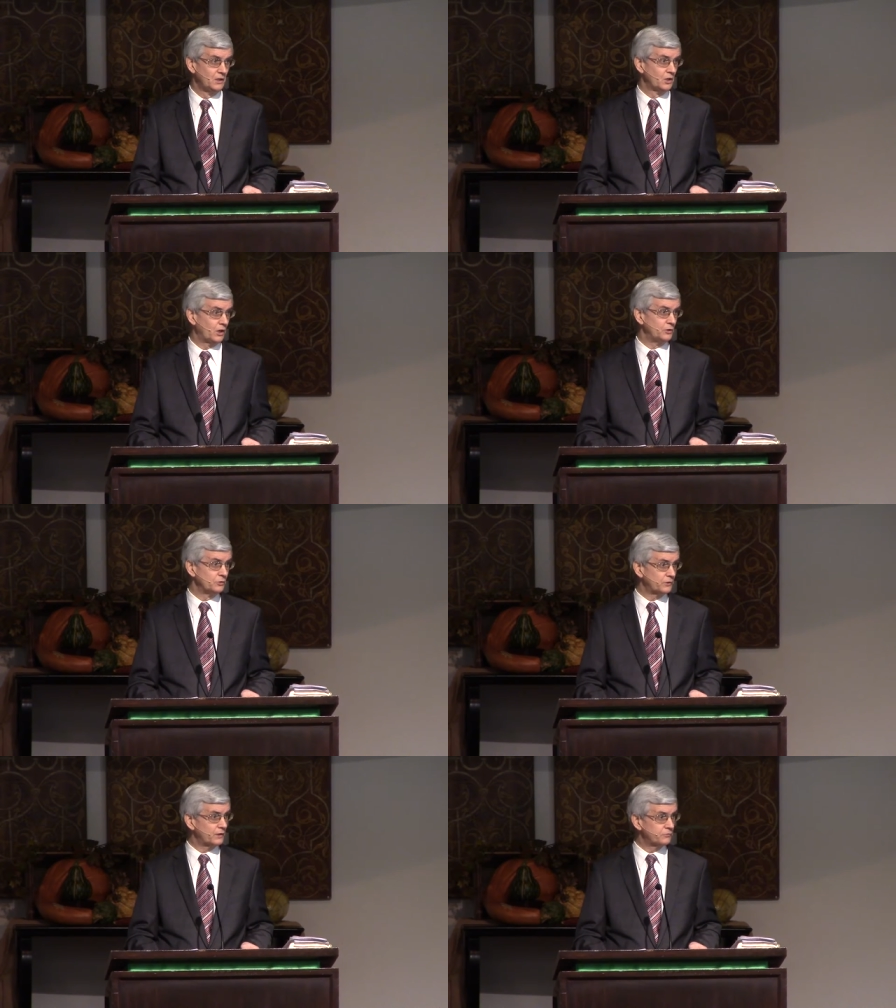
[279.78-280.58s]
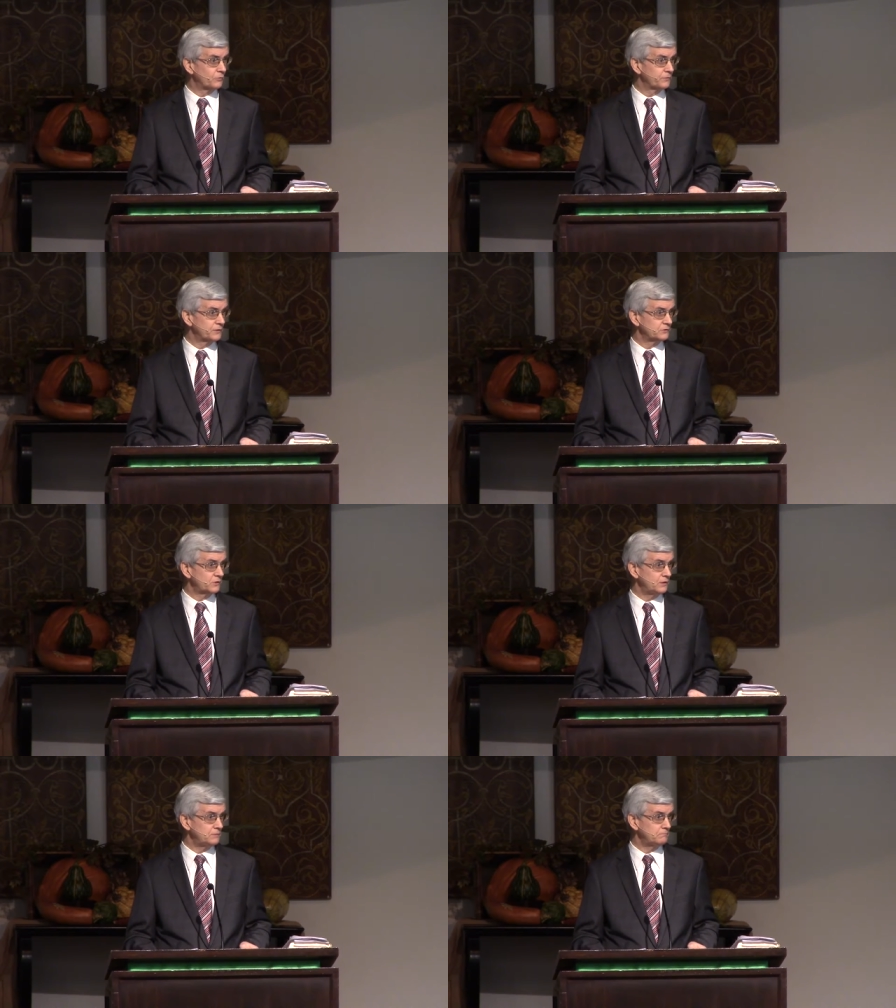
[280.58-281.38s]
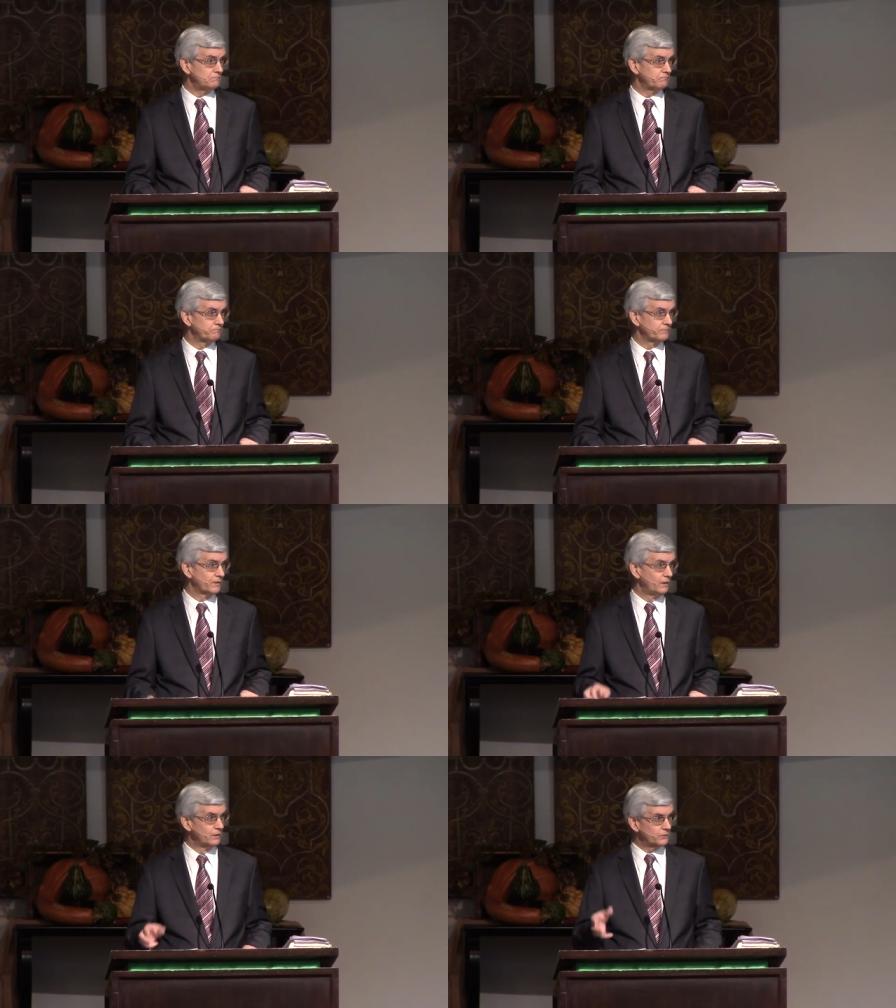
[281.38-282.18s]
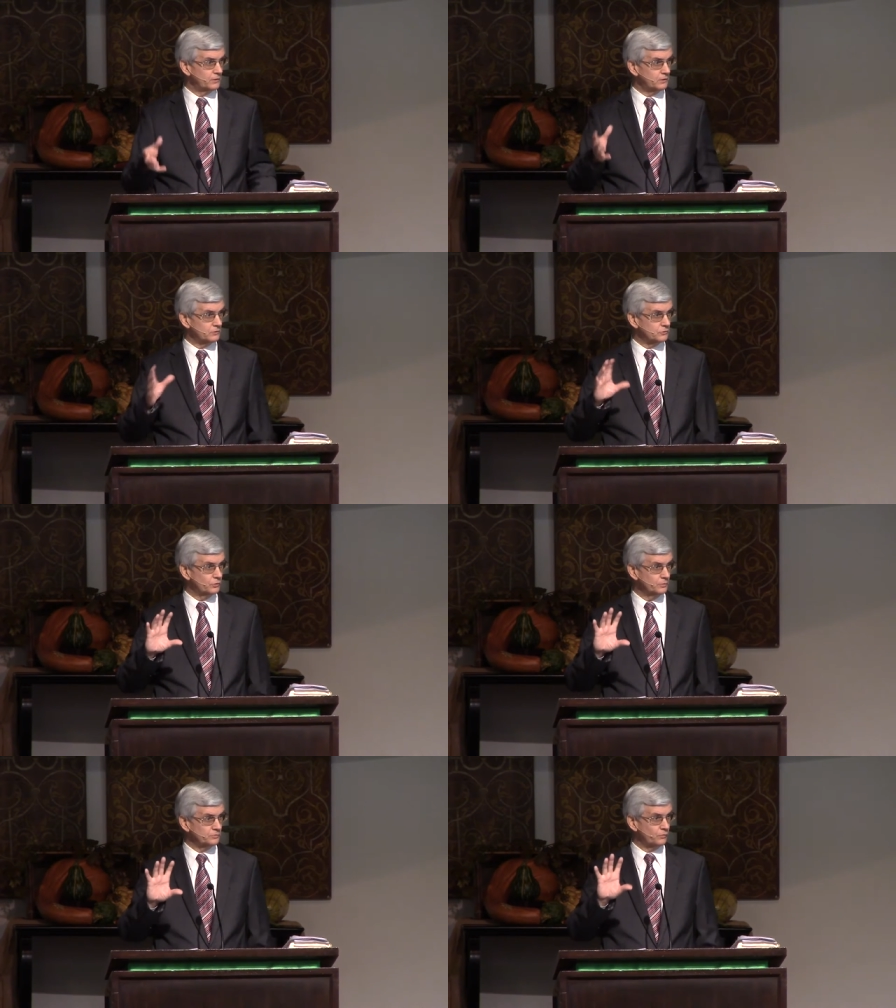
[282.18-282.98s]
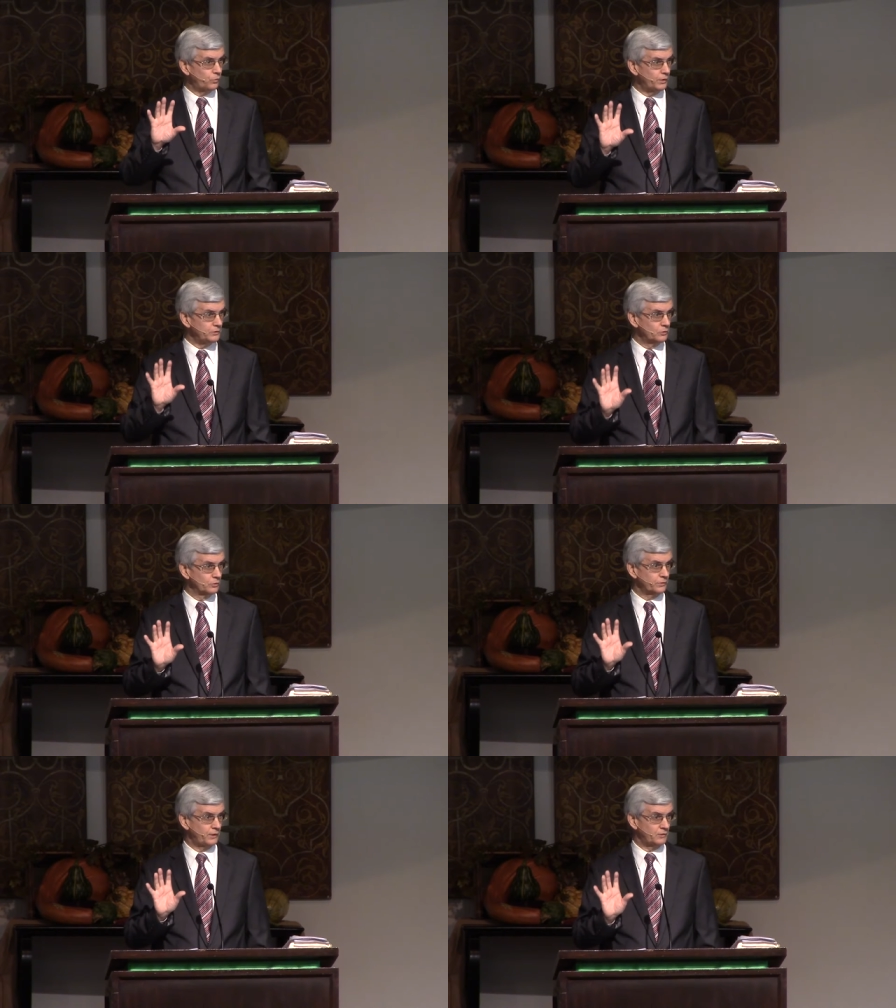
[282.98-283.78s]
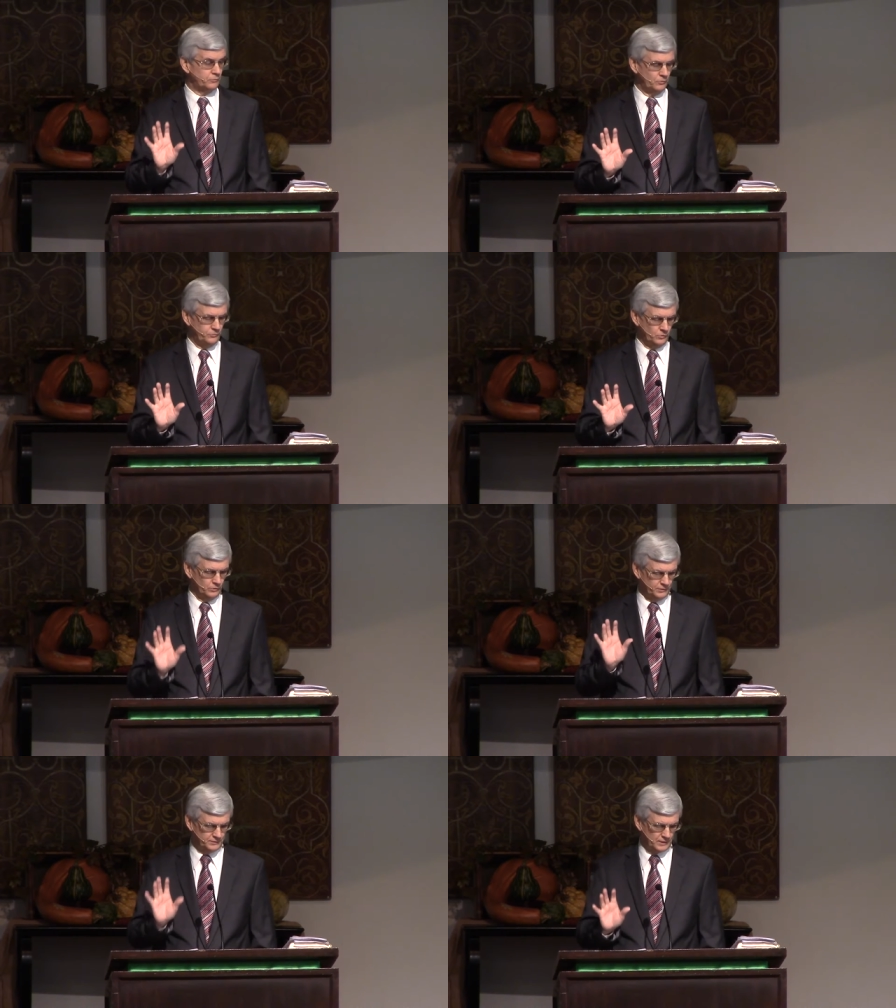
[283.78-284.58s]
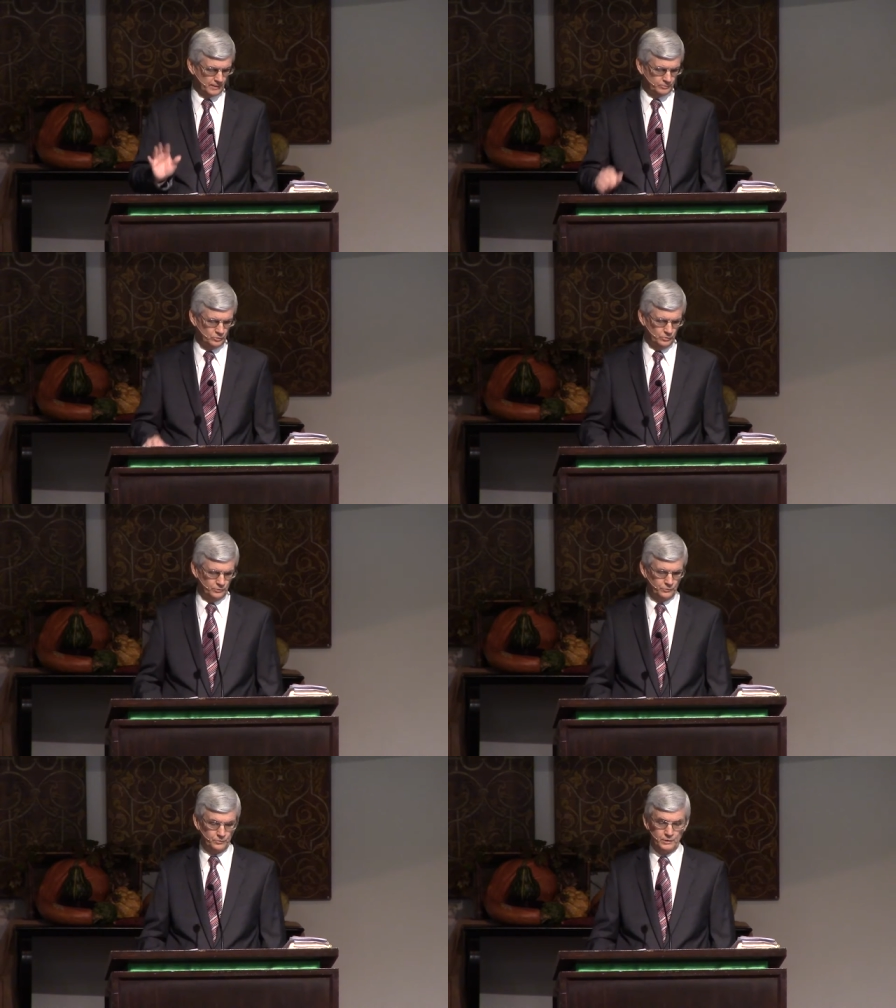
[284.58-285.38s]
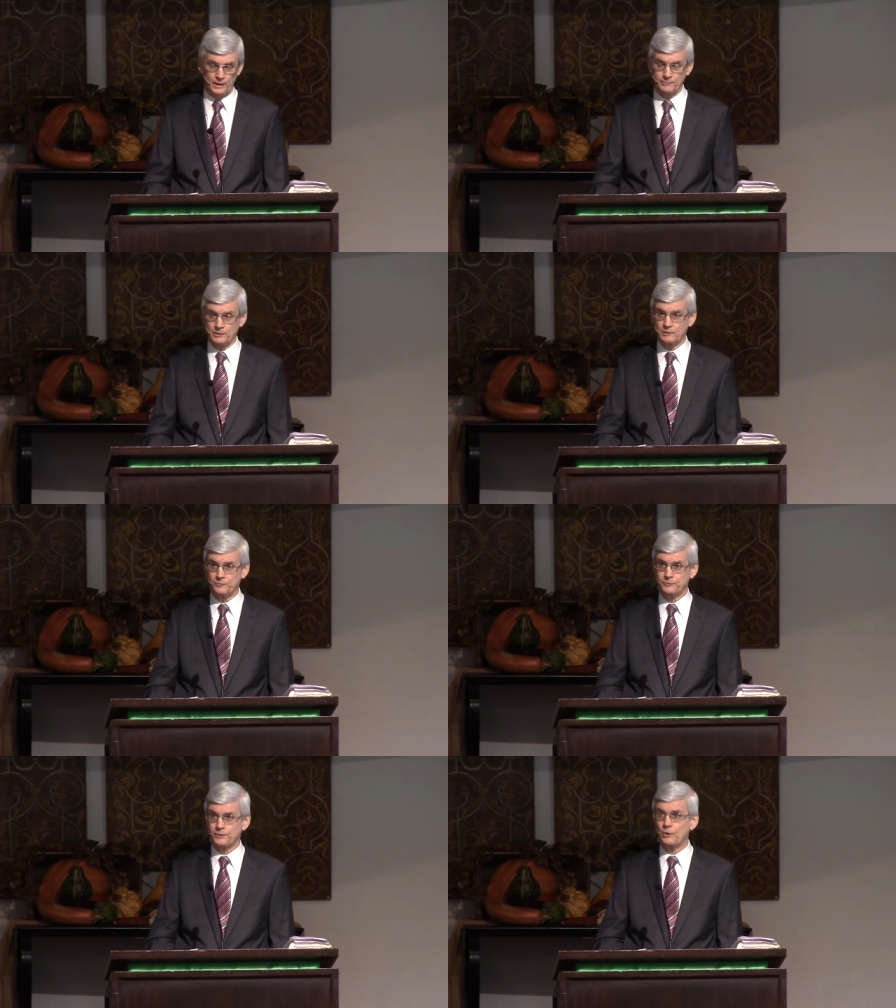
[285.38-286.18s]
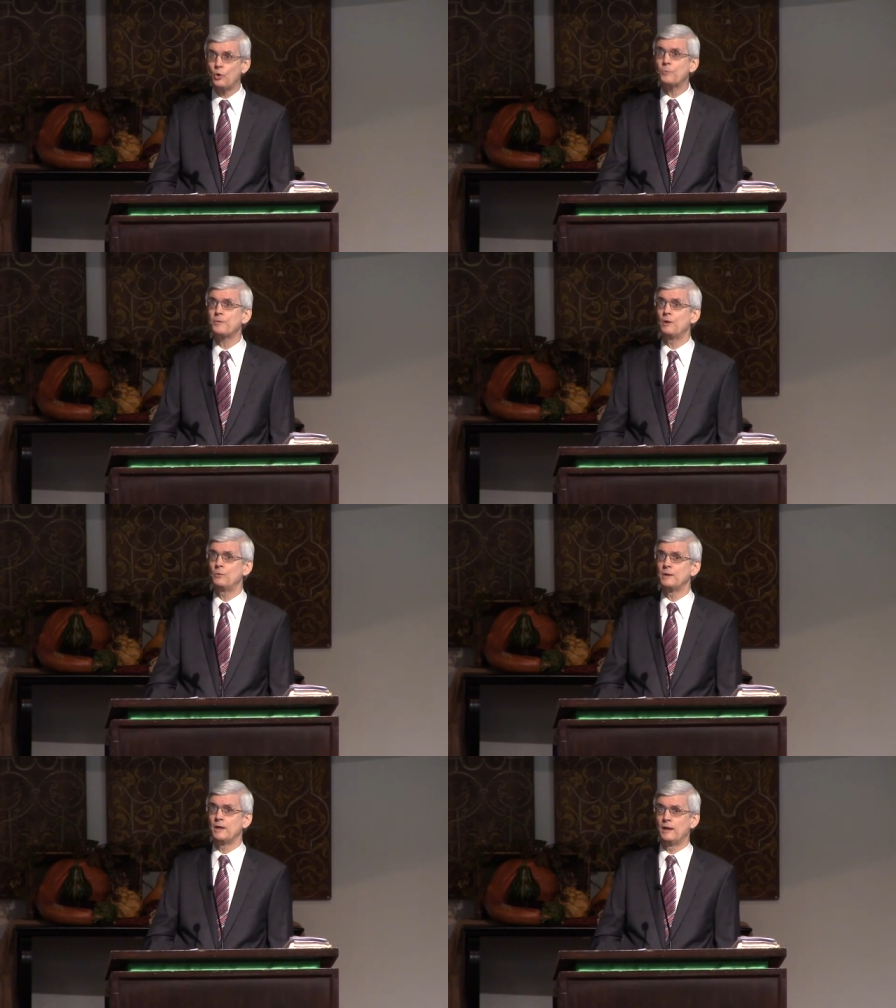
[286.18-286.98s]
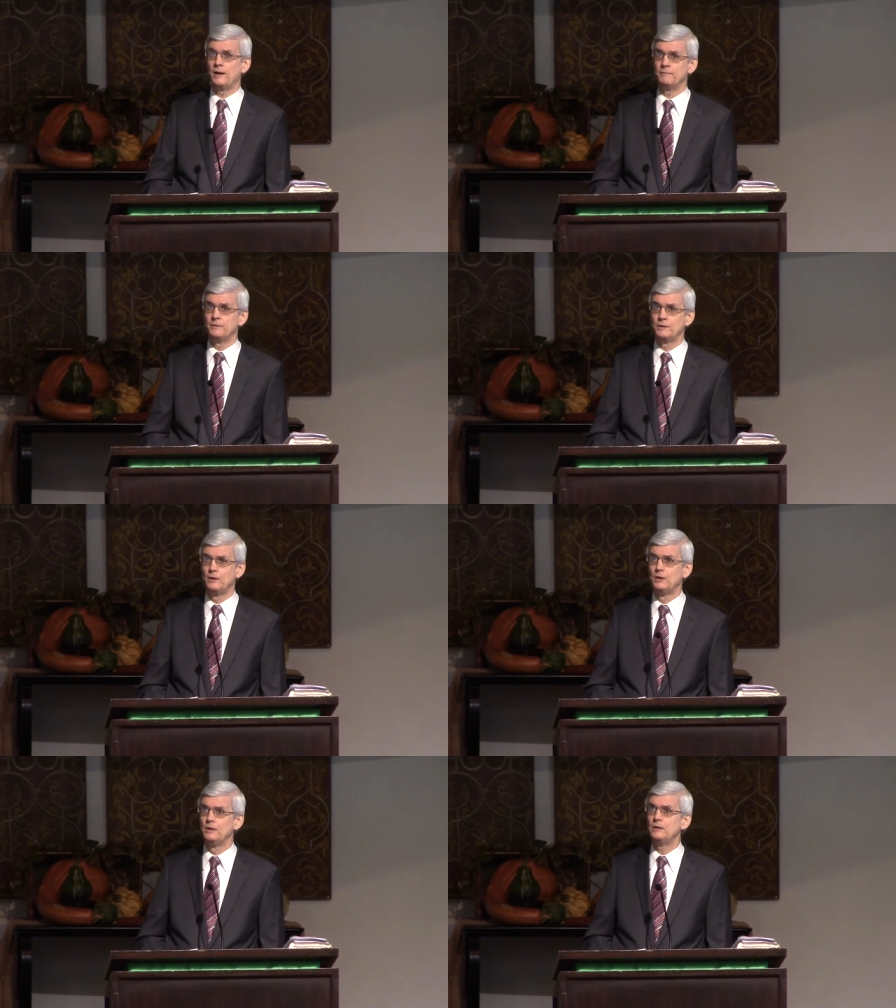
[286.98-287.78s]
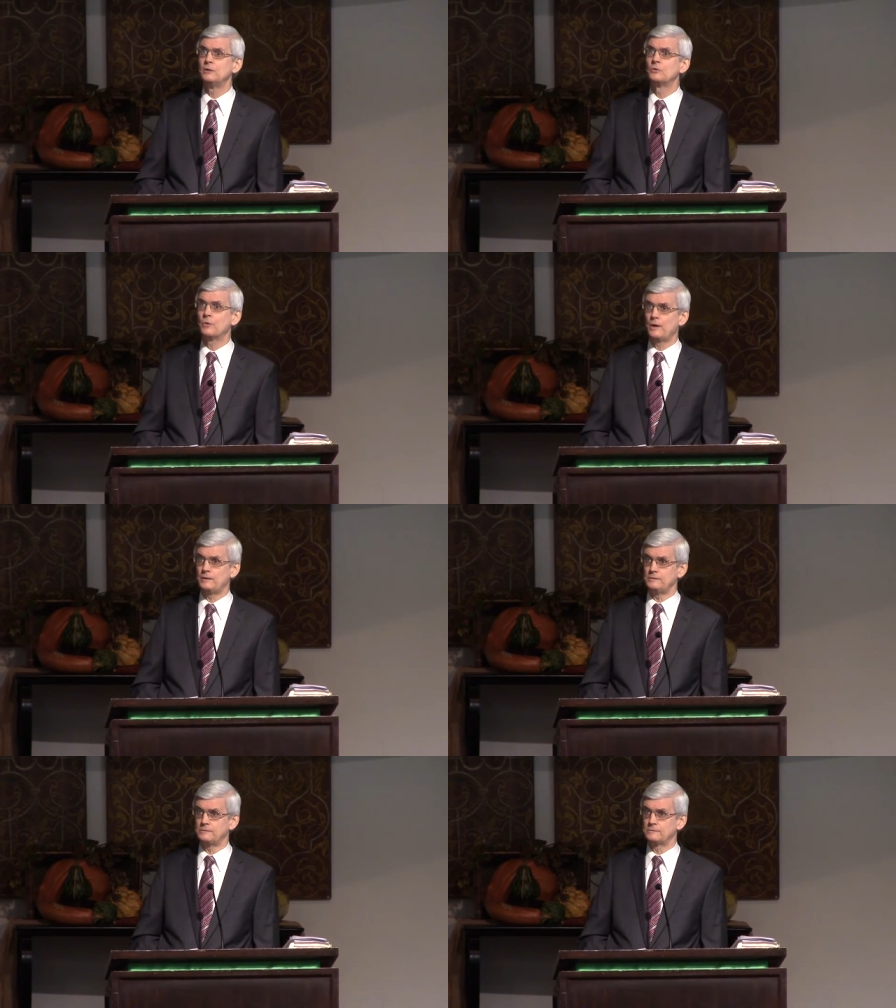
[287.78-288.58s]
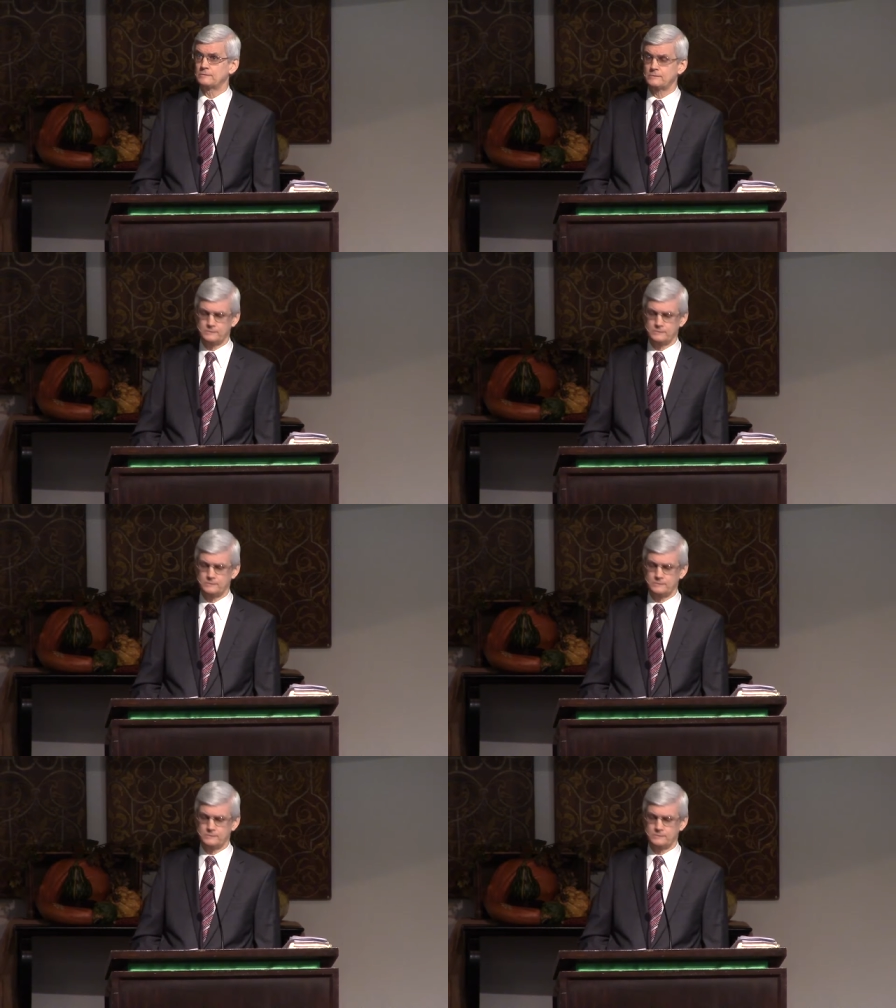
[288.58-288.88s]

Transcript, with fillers: Are you thankful for the same? Think in terms of what you're thankful for, the top two or three. I'm thankful for the hope that we have in Christ,